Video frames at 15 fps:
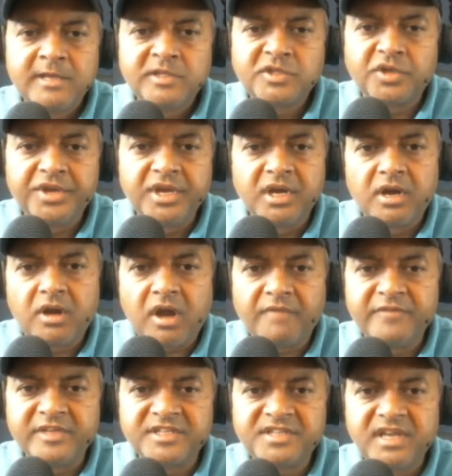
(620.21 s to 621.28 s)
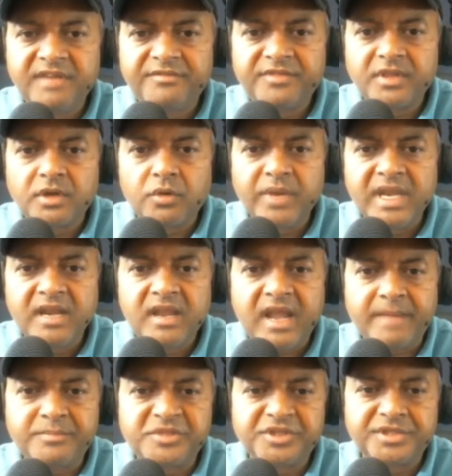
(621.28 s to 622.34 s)
So here obviously if the queen
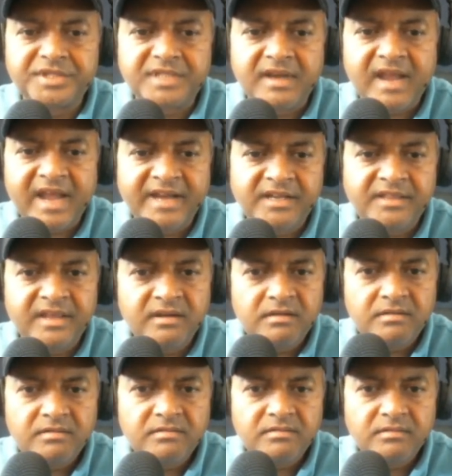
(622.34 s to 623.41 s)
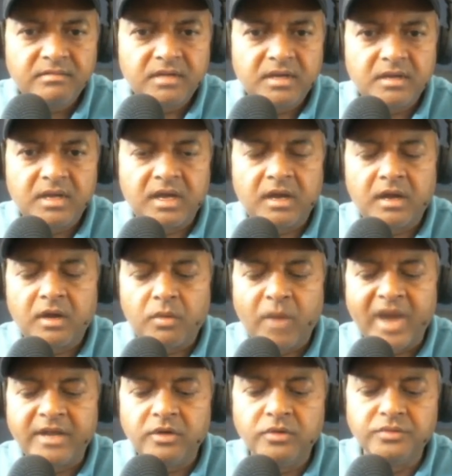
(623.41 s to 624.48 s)
captures the knight, then
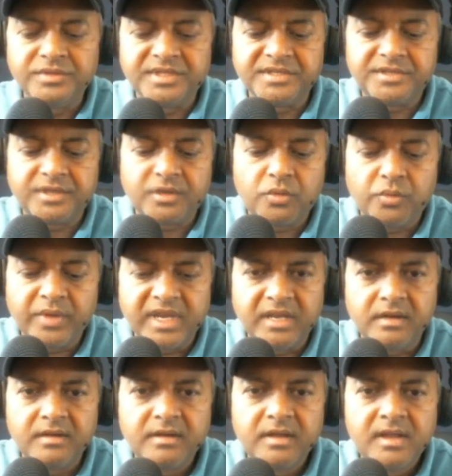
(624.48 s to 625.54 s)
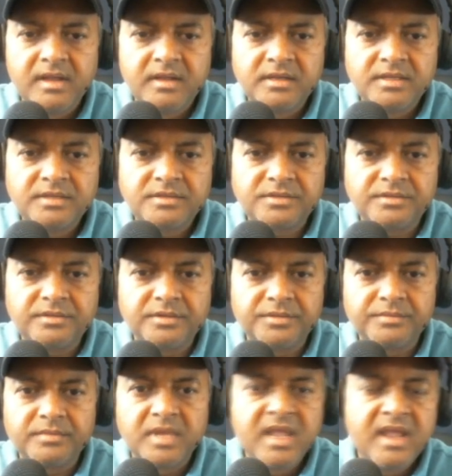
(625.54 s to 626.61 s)
white loses the queen. So
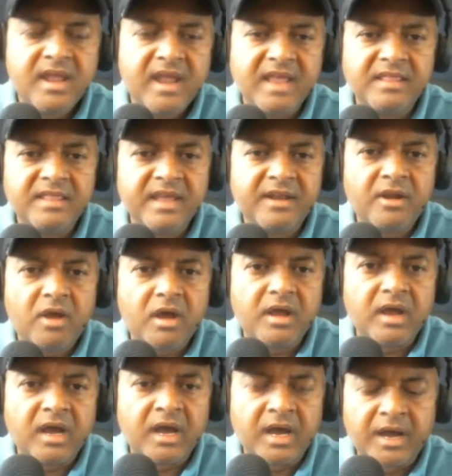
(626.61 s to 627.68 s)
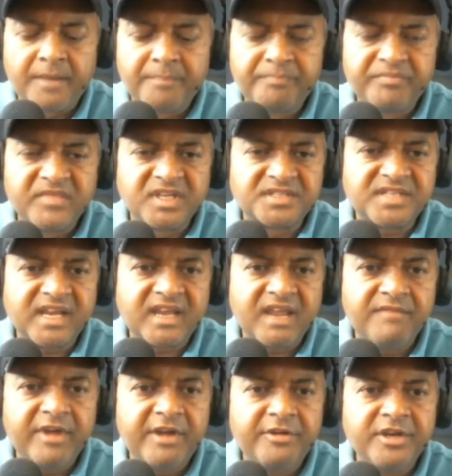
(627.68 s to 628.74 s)
the
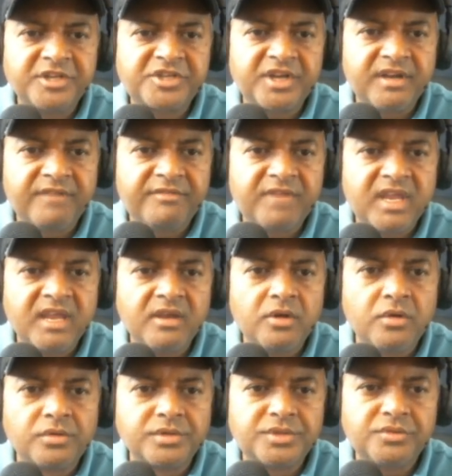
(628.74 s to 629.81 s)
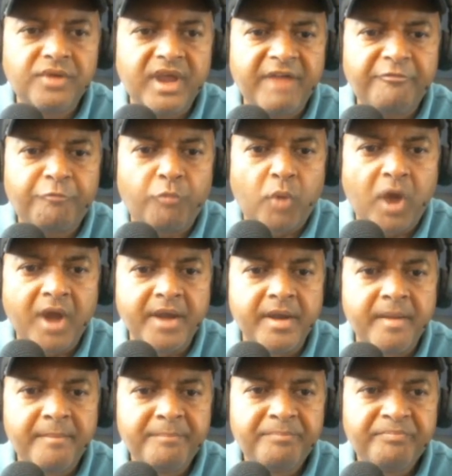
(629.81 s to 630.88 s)
second variation, if king goes to
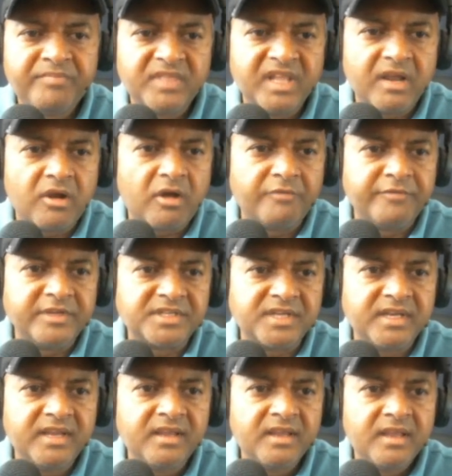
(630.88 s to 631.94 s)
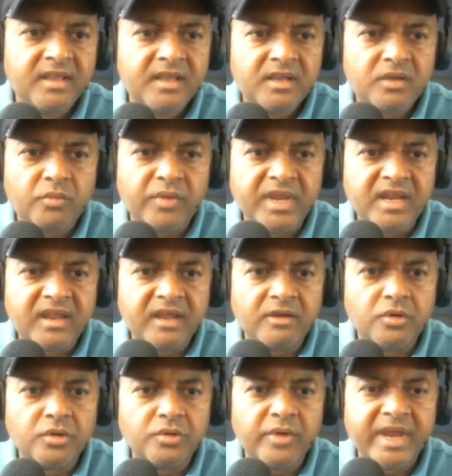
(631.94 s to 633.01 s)
f1, then obviously queen
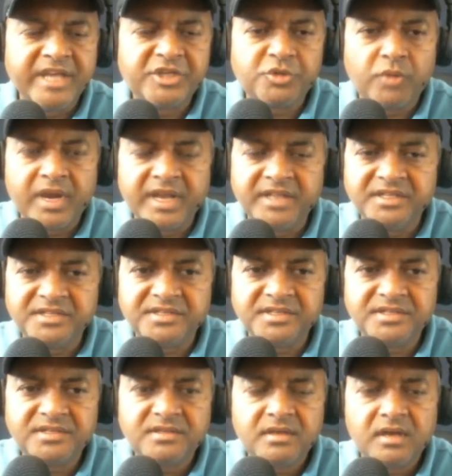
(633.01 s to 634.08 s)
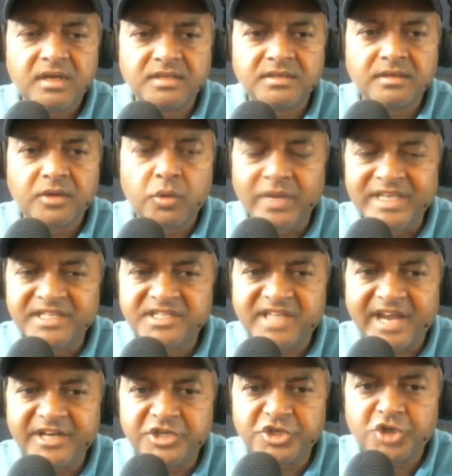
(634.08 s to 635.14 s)
can go to h1, and this is a queen
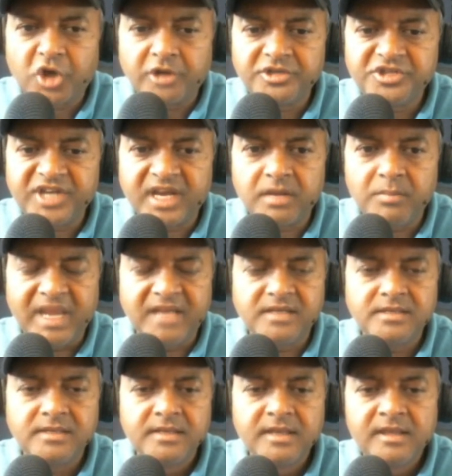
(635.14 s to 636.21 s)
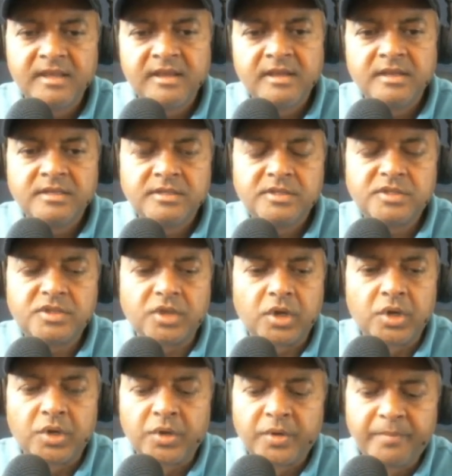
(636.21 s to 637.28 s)
side shot checkmate.
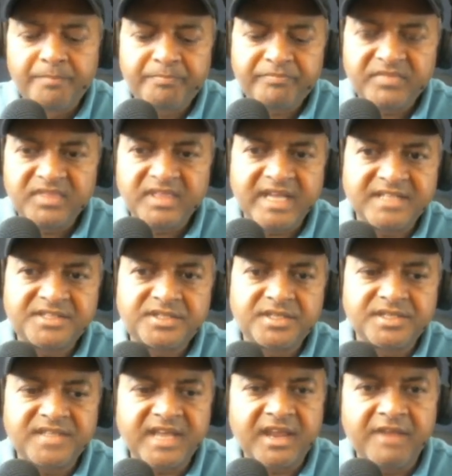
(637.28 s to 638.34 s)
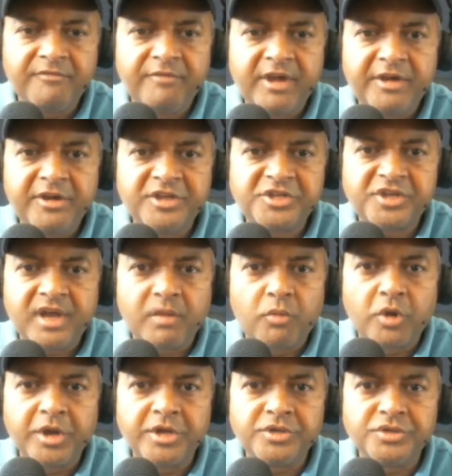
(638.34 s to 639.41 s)
So that's the second variation I
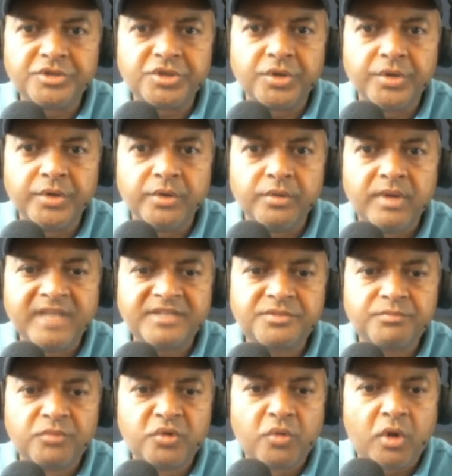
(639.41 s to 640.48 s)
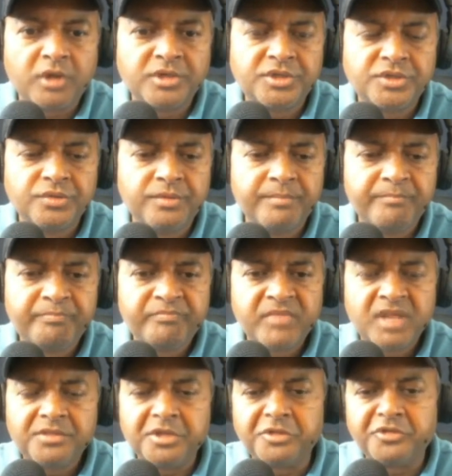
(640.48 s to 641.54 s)
wanted to show you. Let's move on to
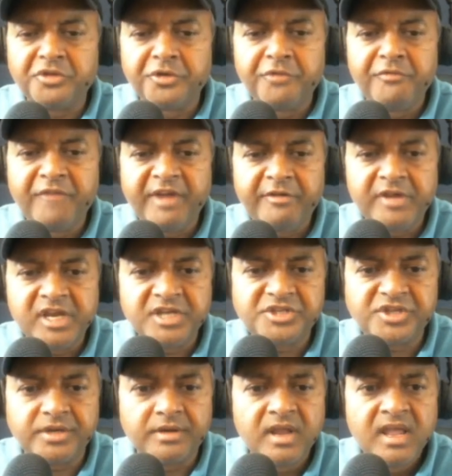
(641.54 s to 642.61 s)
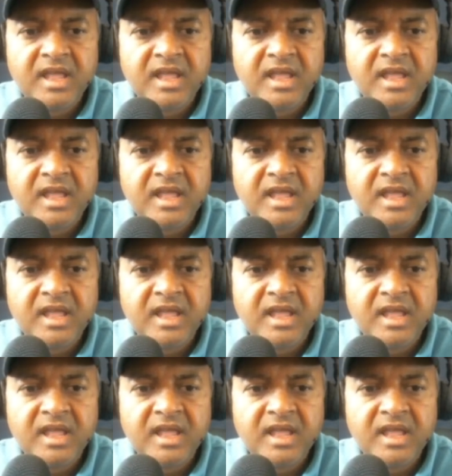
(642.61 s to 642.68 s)
the third variation.